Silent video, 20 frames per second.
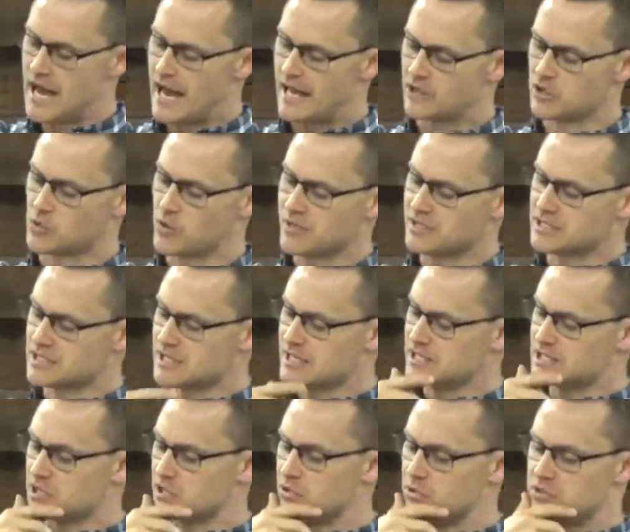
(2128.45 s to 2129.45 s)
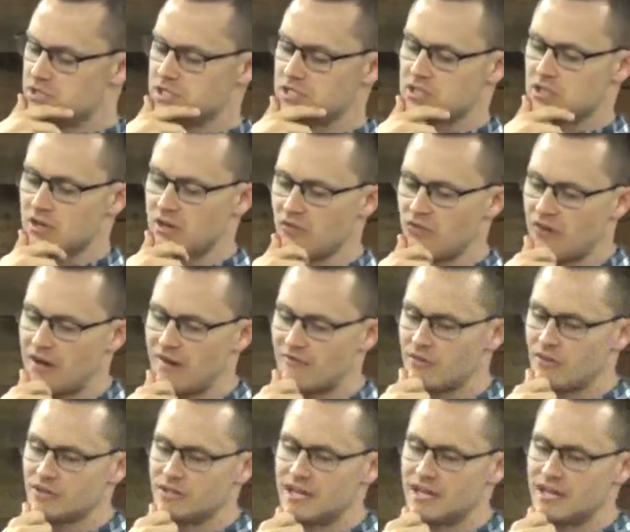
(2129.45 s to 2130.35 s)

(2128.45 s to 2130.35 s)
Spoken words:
And look what it says in Luke 10:35.